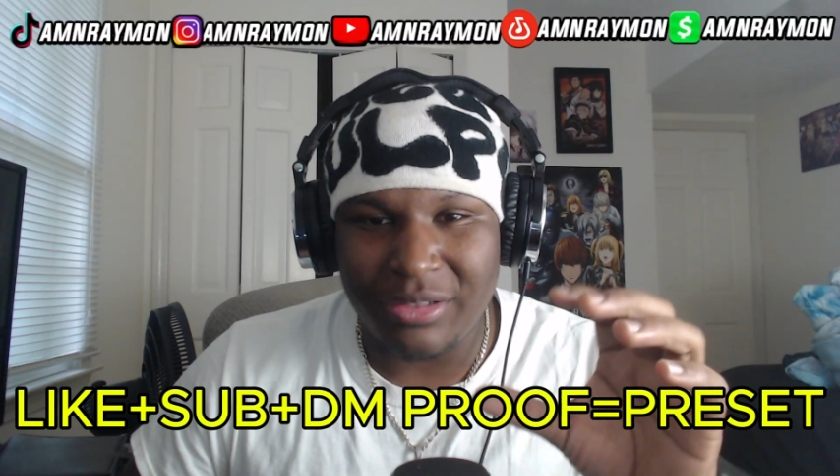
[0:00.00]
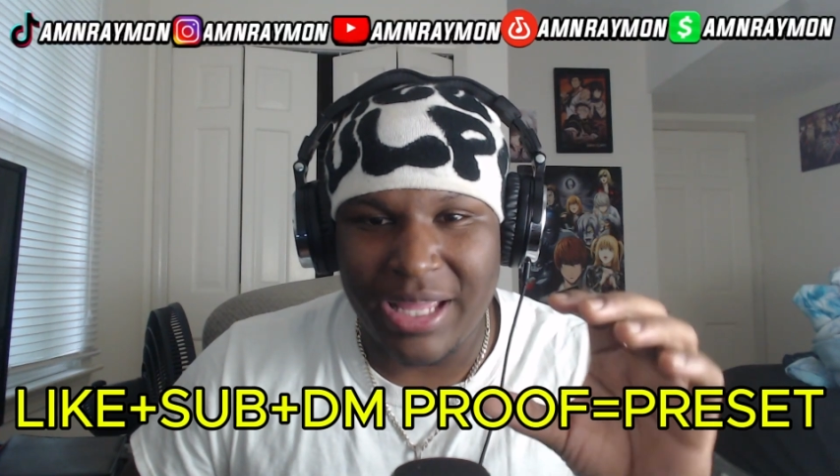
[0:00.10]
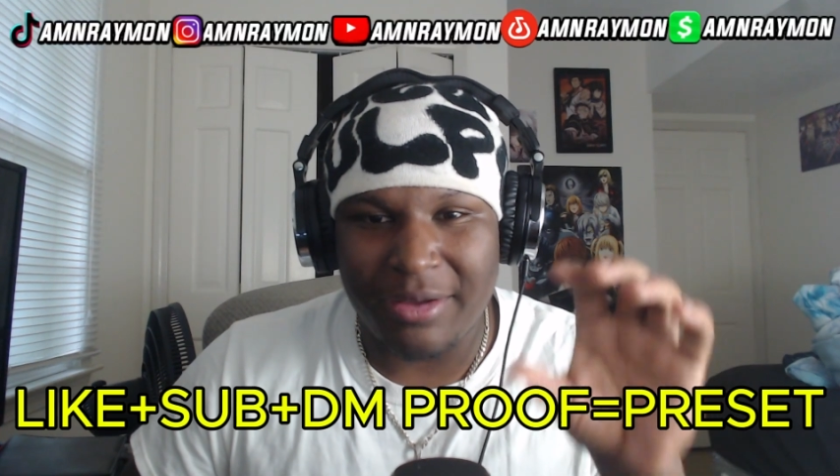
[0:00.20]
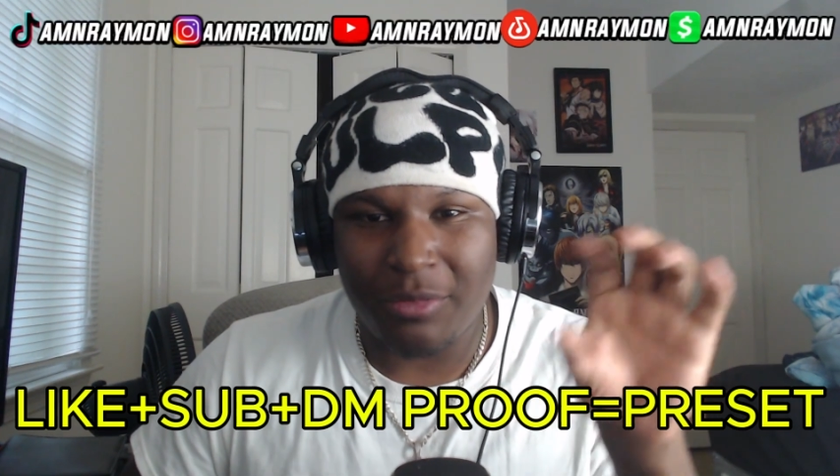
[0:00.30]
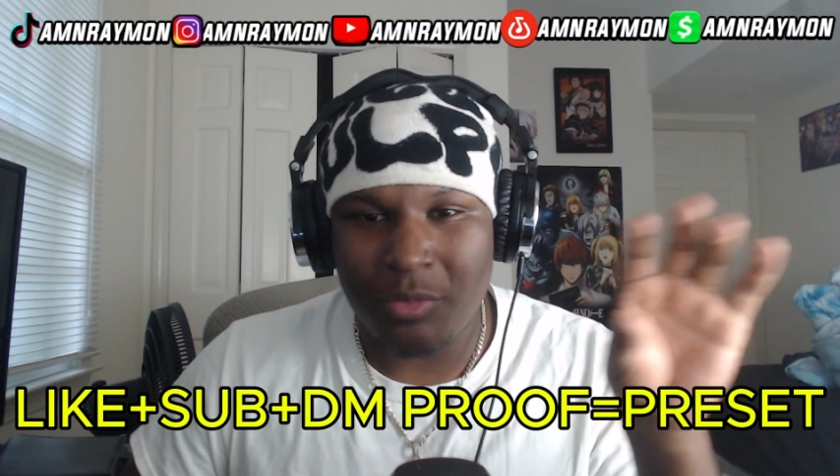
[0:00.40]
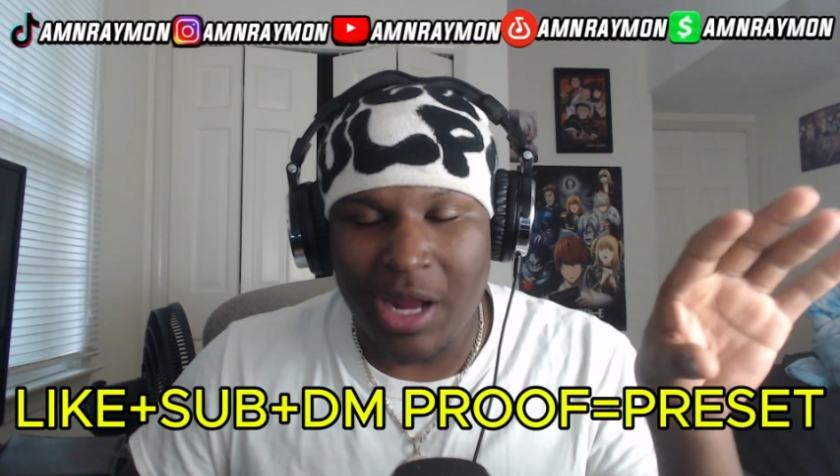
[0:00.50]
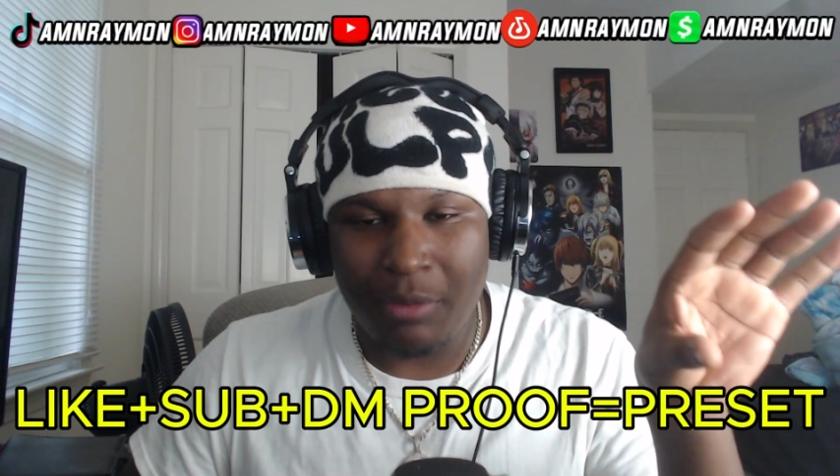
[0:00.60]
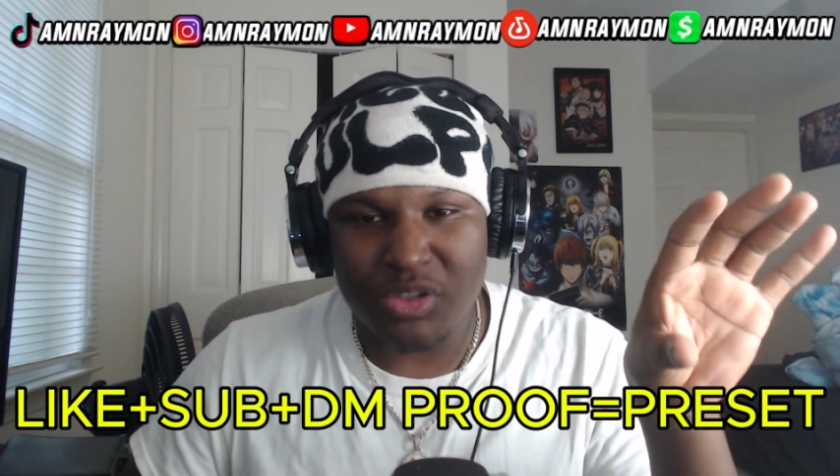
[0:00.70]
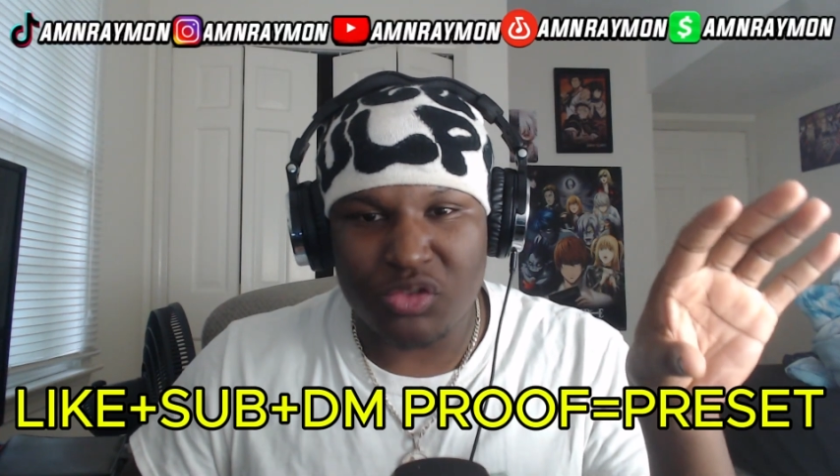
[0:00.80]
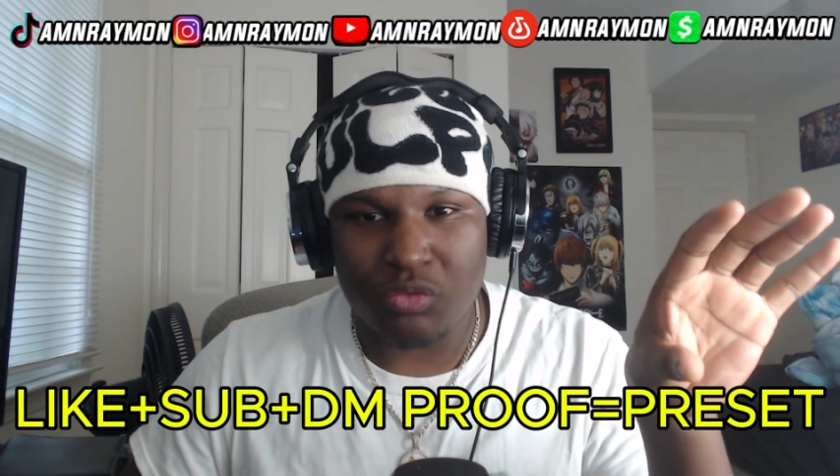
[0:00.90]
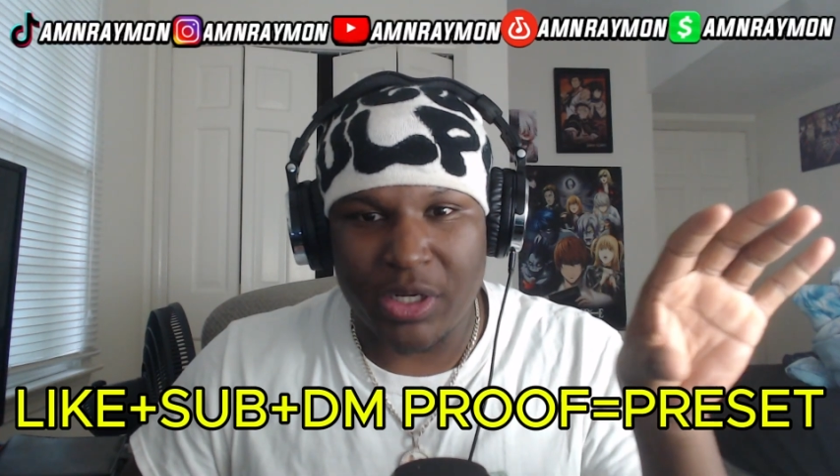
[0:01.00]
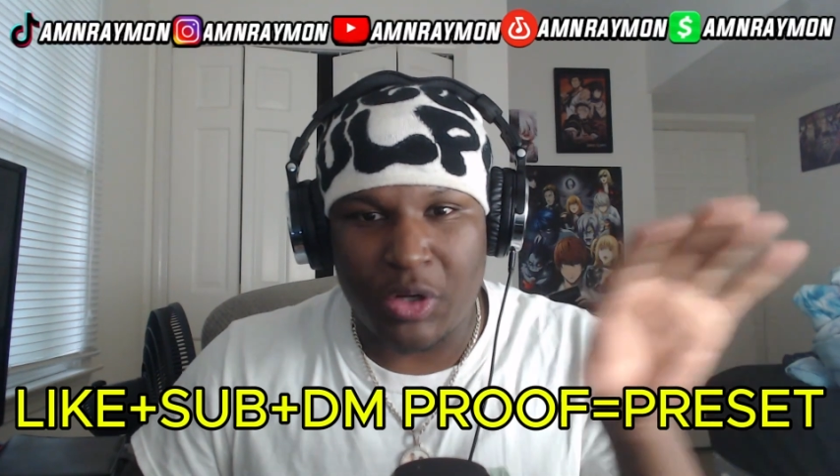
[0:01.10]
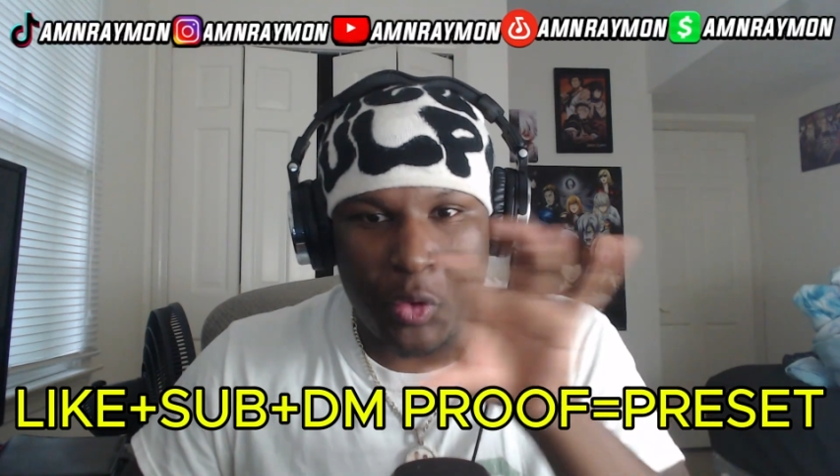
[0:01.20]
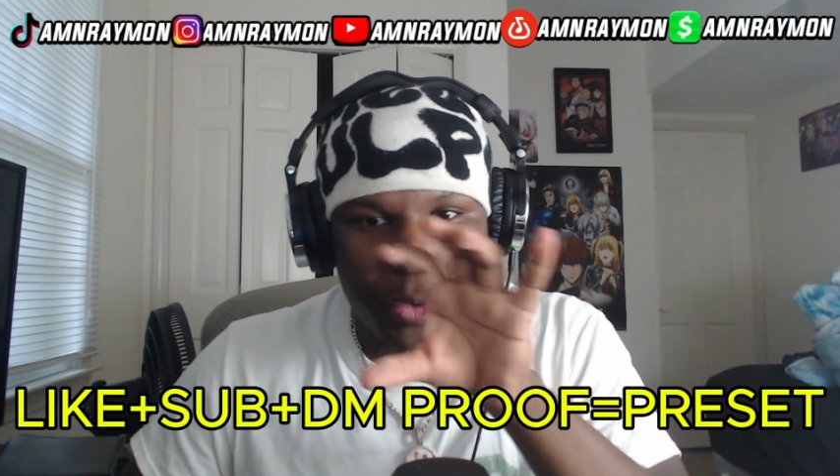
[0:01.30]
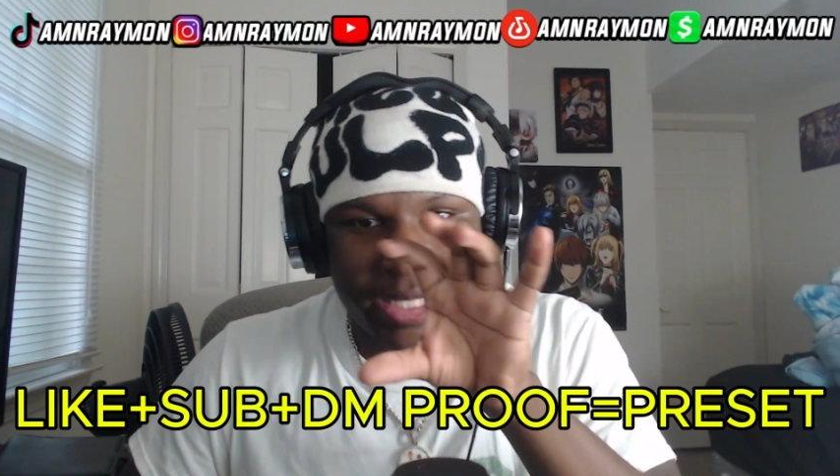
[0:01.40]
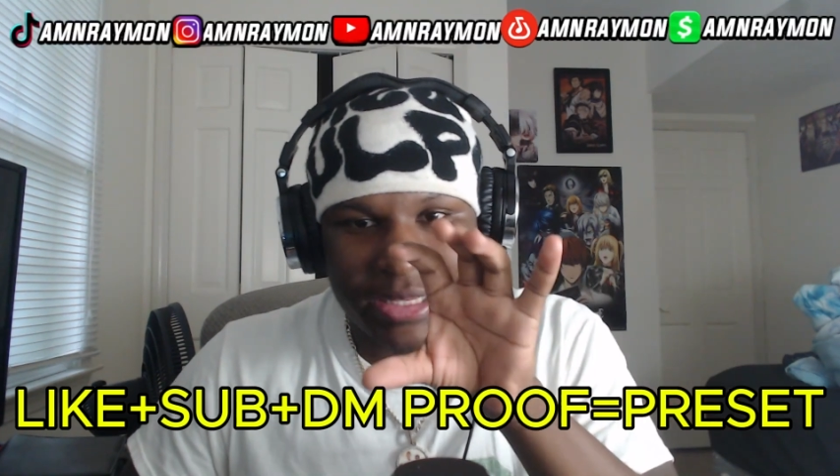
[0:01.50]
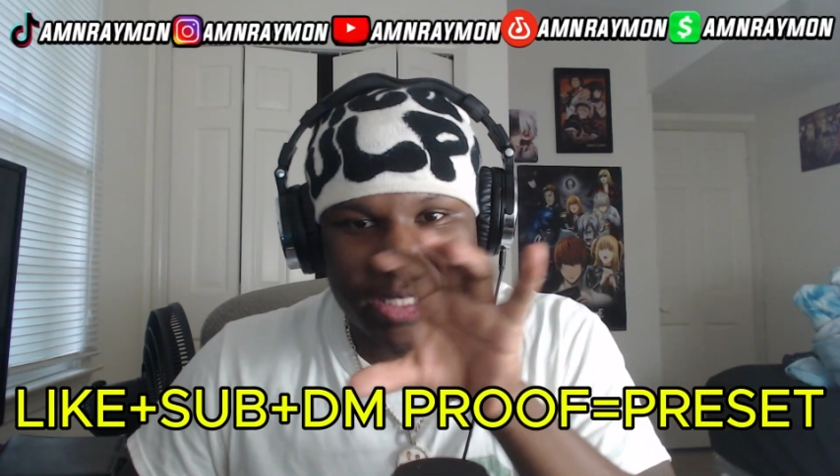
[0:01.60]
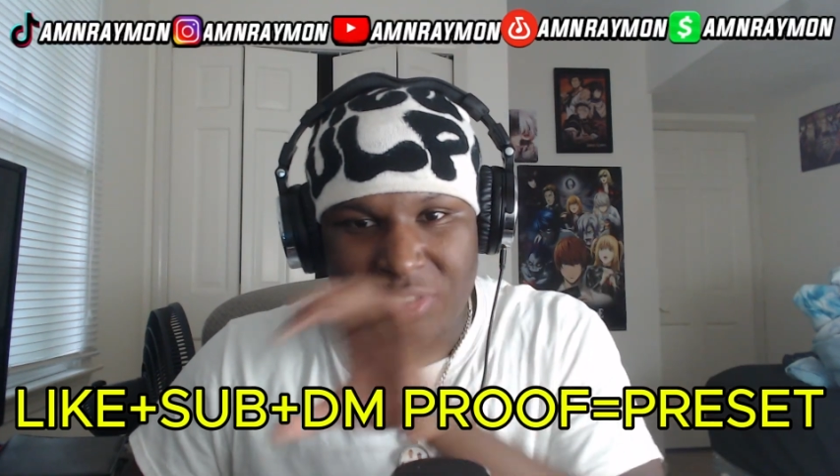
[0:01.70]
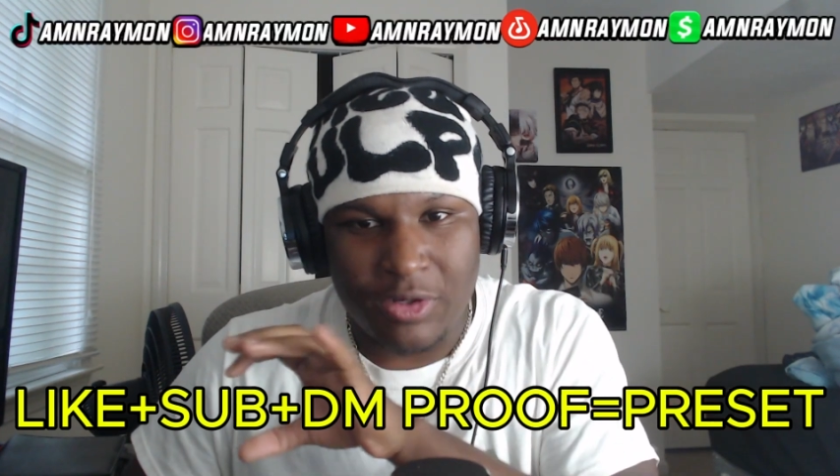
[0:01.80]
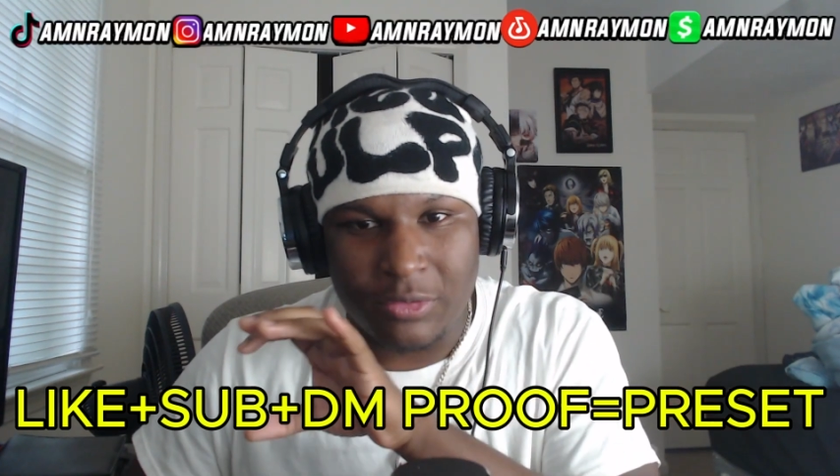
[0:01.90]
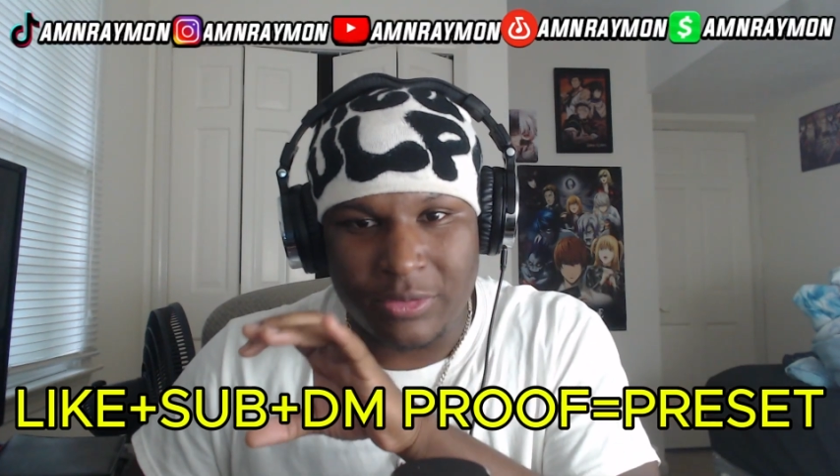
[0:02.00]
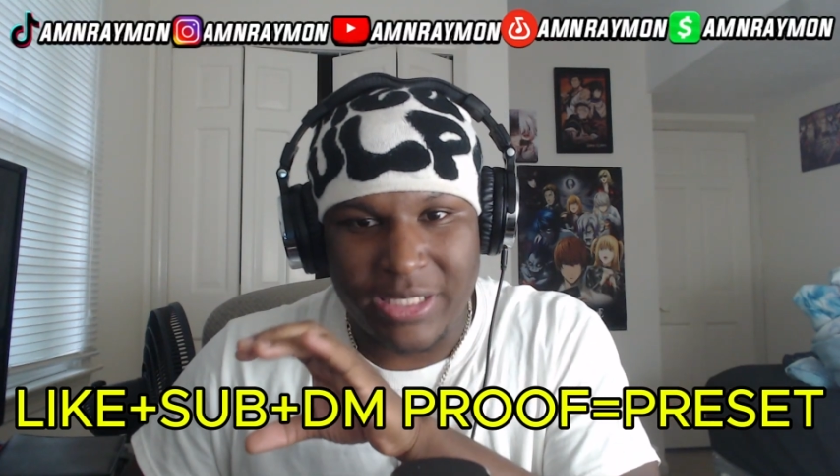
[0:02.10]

like, when I was recording the song.